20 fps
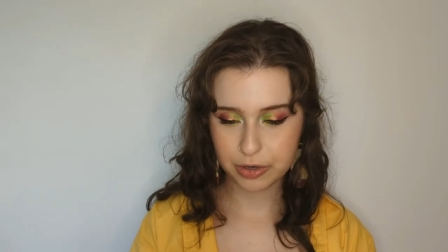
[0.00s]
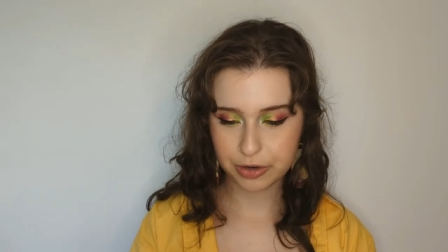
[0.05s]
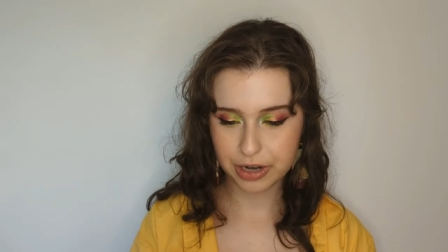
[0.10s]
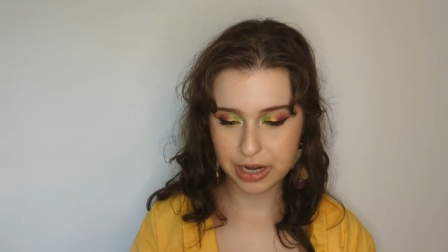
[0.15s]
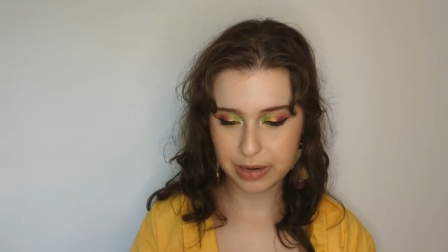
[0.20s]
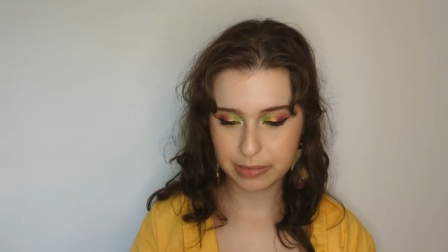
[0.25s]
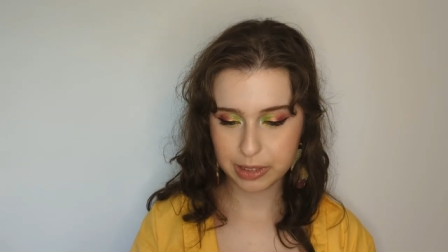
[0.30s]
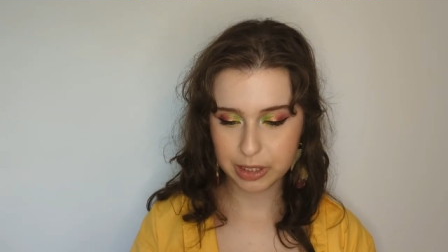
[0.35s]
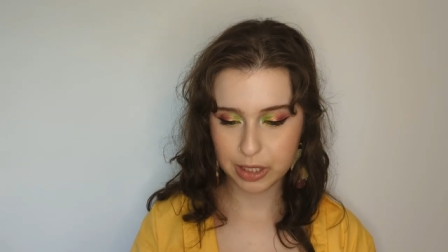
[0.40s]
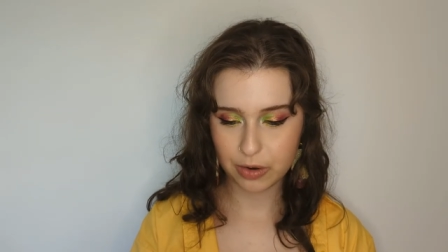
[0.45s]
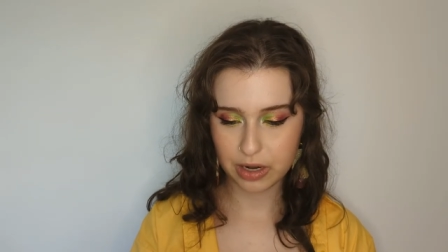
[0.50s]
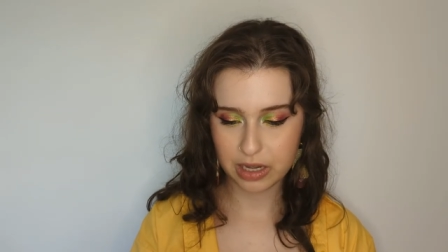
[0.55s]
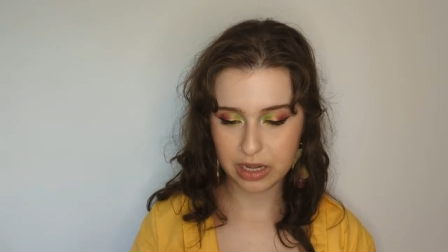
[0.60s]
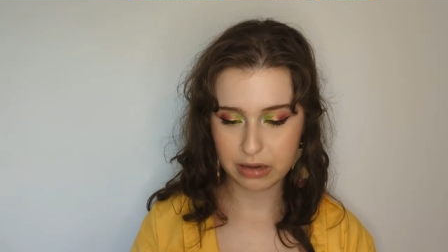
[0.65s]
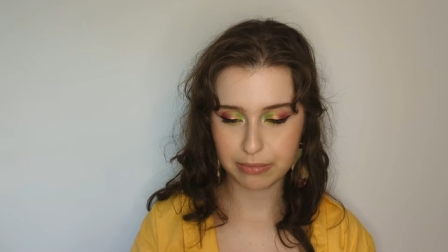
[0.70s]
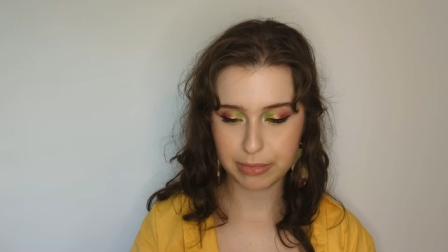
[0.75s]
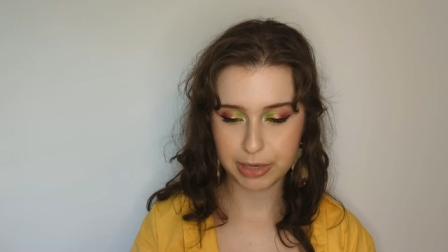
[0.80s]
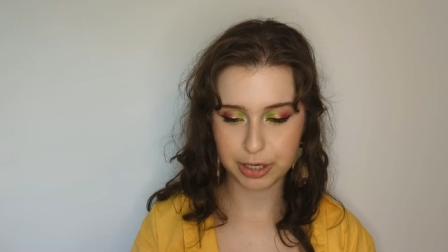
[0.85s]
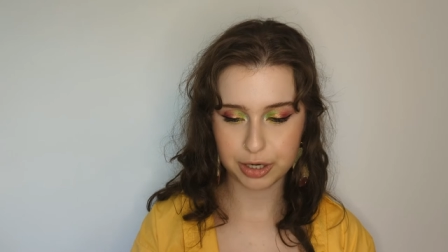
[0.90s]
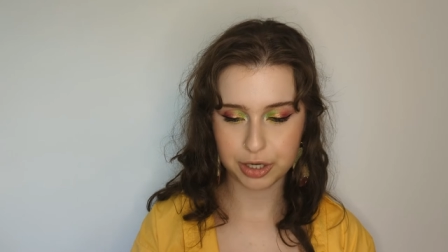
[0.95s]
cream
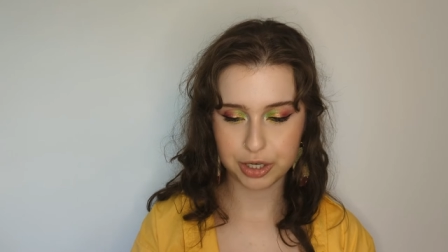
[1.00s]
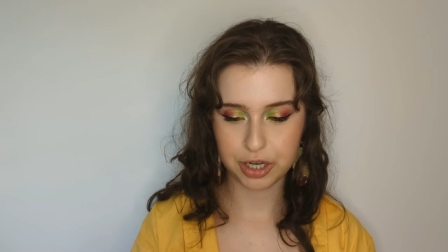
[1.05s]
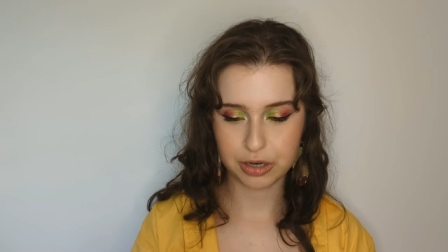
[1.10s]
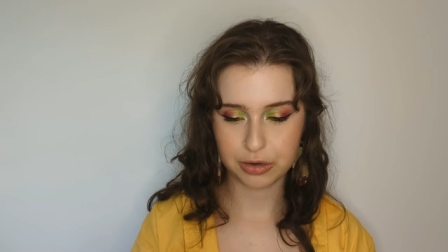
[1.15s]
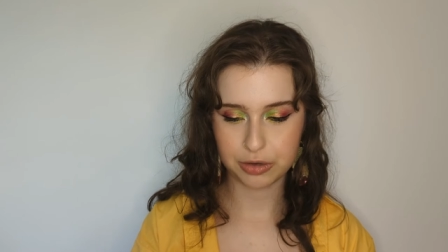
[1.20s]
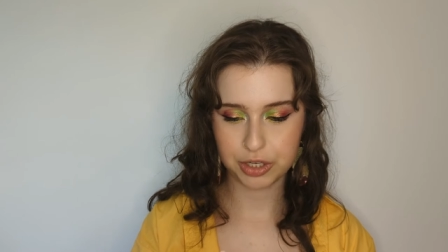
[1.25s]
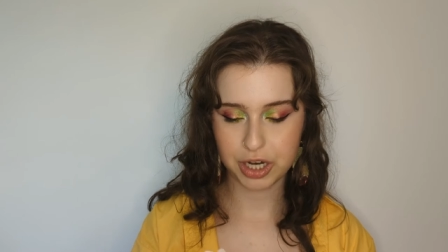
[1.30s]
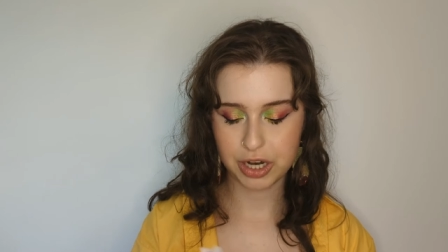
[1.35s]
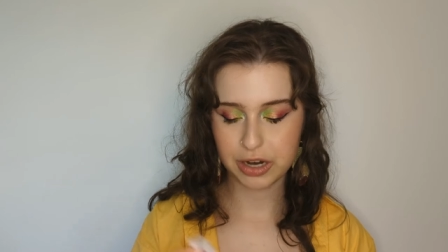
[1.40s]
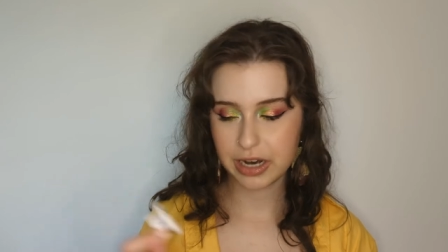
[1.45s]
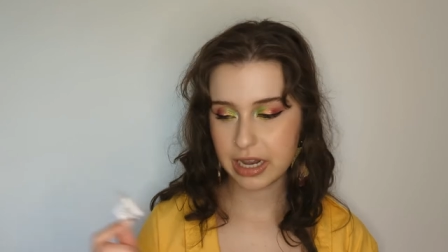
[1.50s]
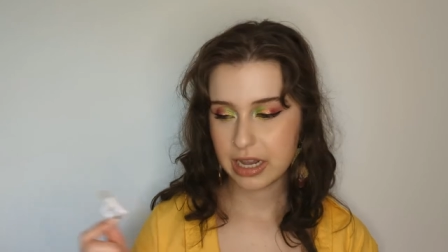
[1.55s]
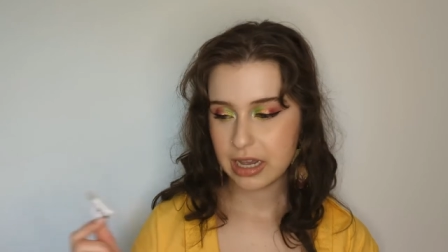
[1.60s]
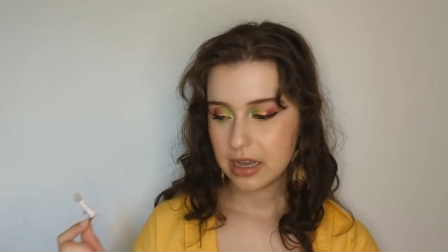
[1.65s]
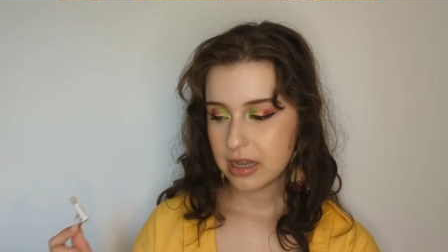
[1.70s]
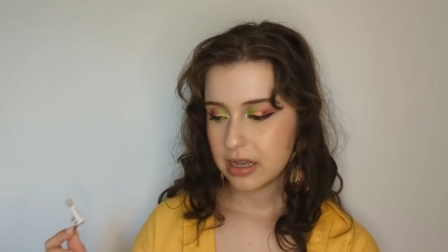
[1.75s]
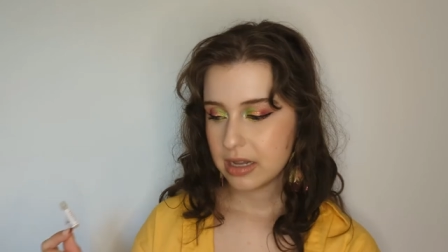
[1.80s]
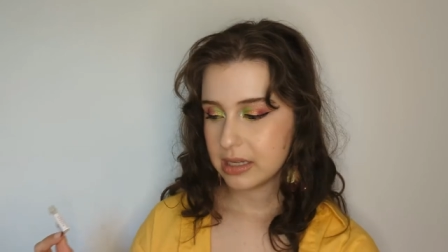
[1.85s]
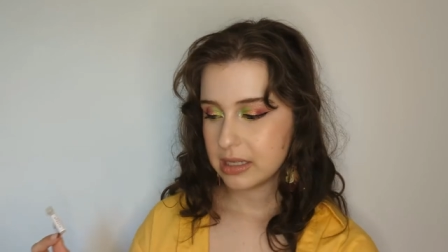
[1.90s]
soda, and maraschino cherry.